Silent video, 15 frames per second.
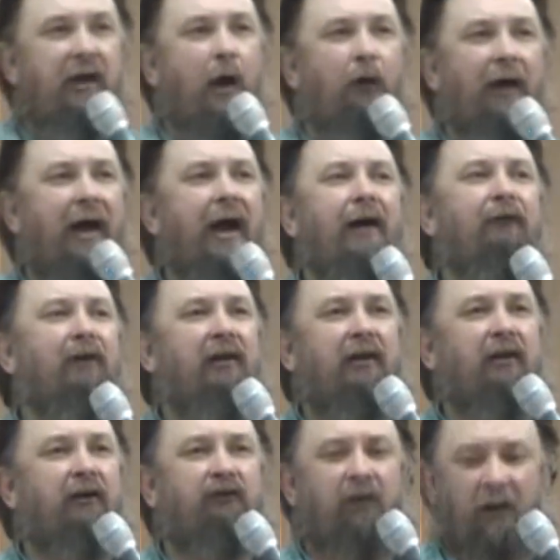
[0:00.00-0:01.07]
to go to heaven
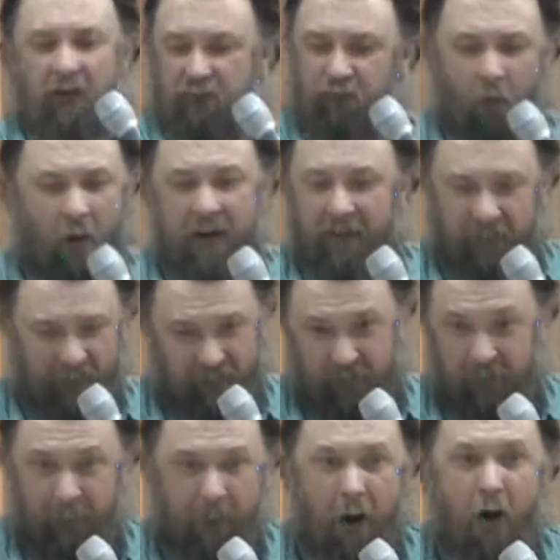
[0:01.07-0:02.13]
in a twinkling,
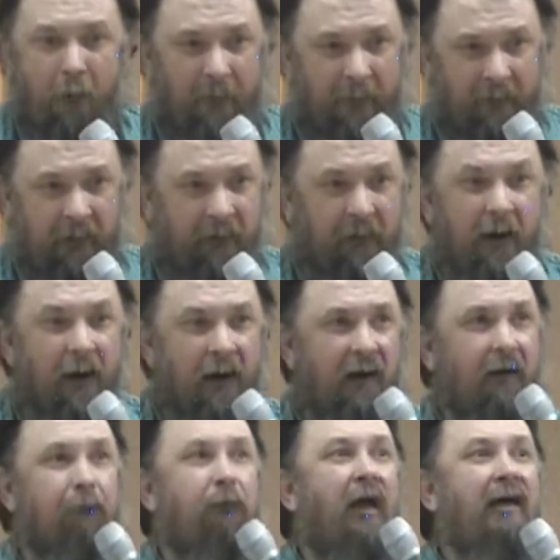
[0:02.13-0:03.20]
in a moment,
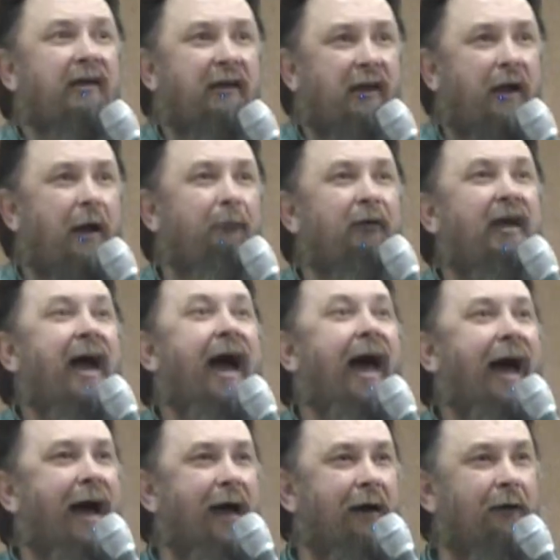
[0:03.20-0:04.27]
in a blinking of the
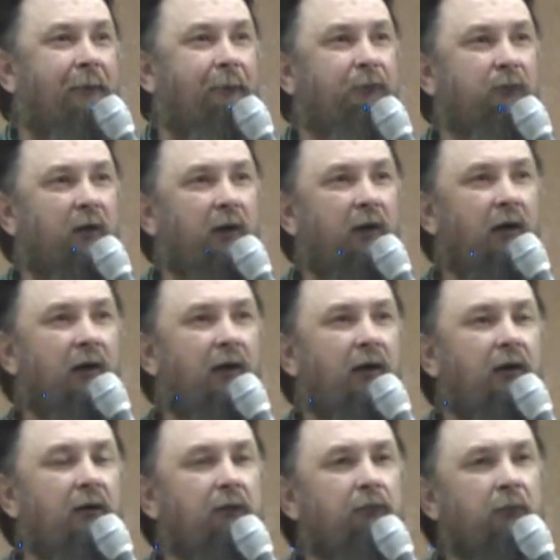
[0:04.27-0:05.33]
eye.
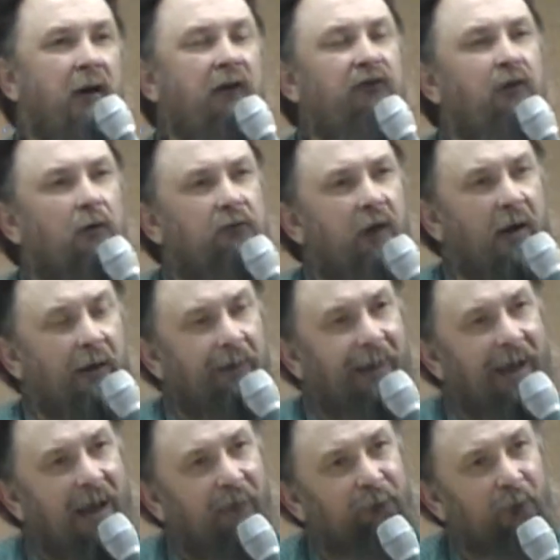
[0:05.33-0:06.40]
But it's going to take a
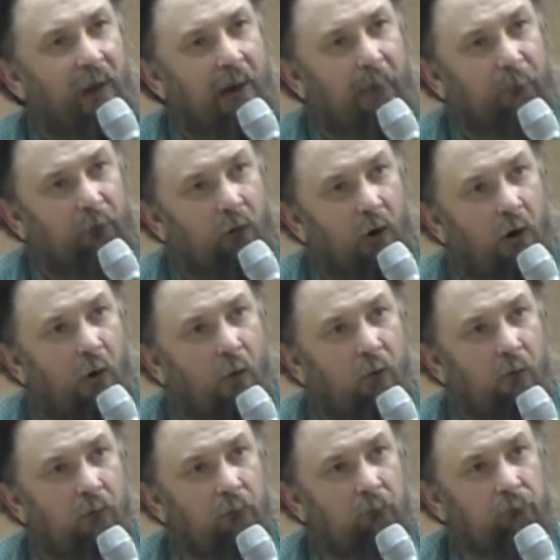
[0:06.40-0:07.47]
lifetime to
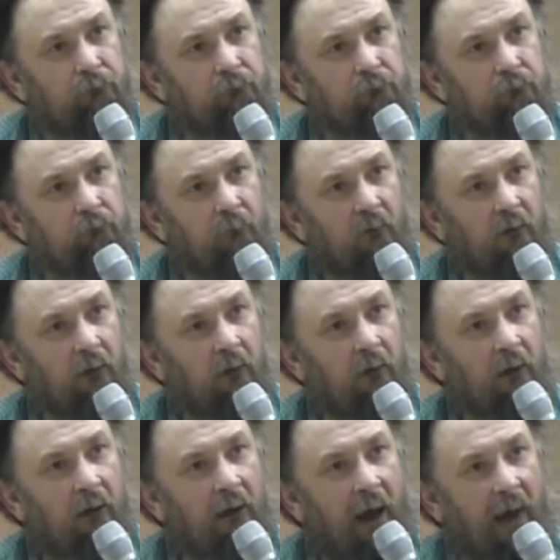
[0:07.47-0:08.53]
grow.
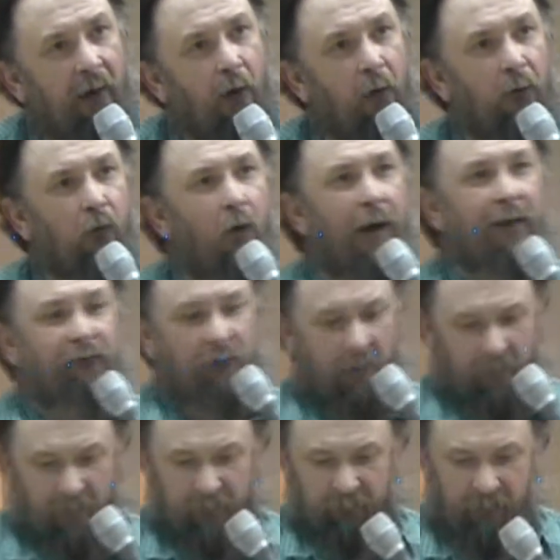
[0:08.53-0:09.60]
I don't go out
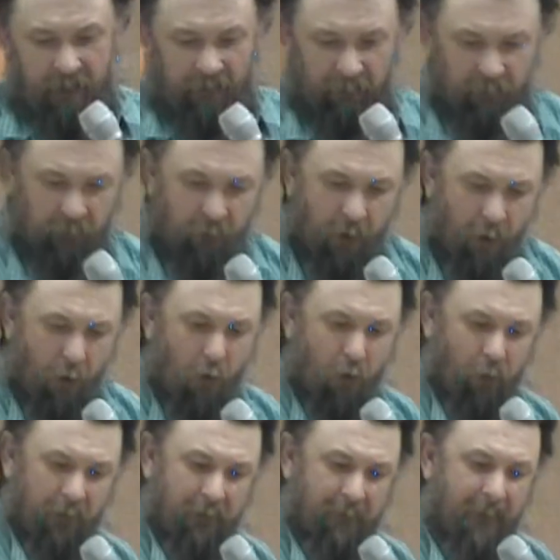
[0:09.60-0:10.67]
there and dig a little
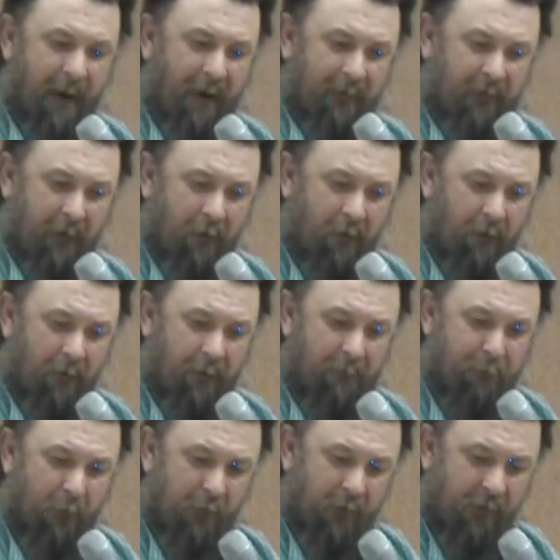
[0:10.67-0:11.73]
hole in the backyard
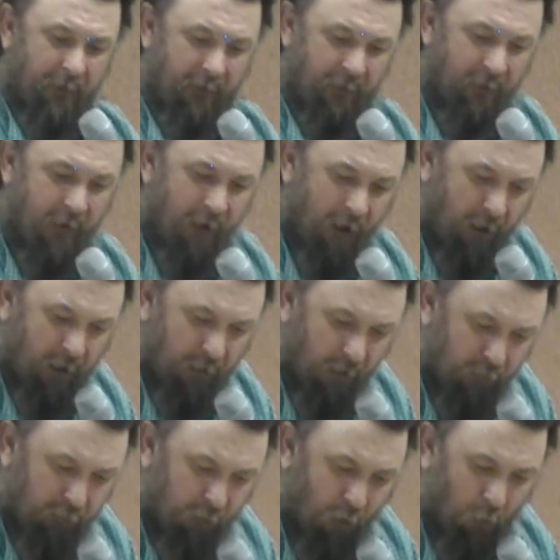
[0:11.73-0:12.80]
and put in
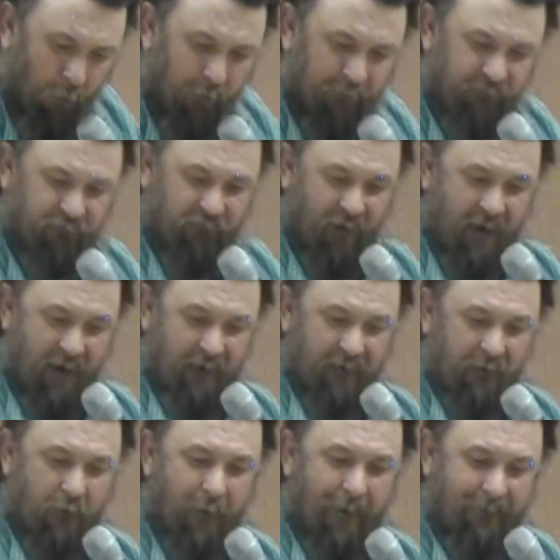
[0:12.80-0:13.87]
a corn seed
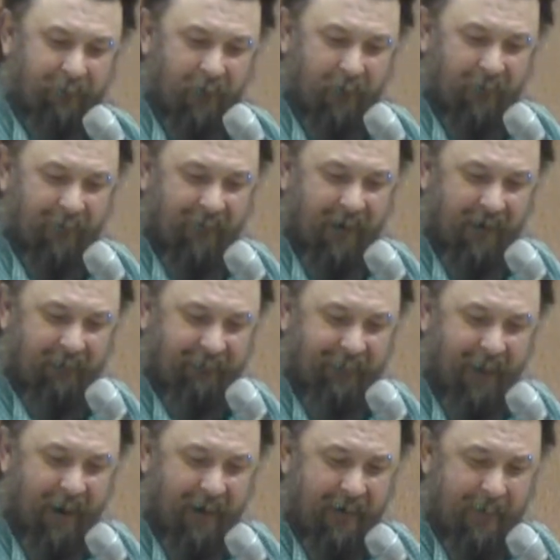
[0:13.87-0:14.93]
and go out there the next
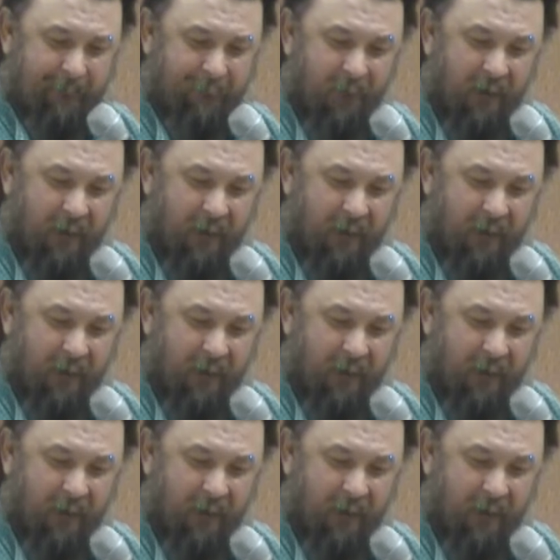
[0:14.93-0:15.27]
day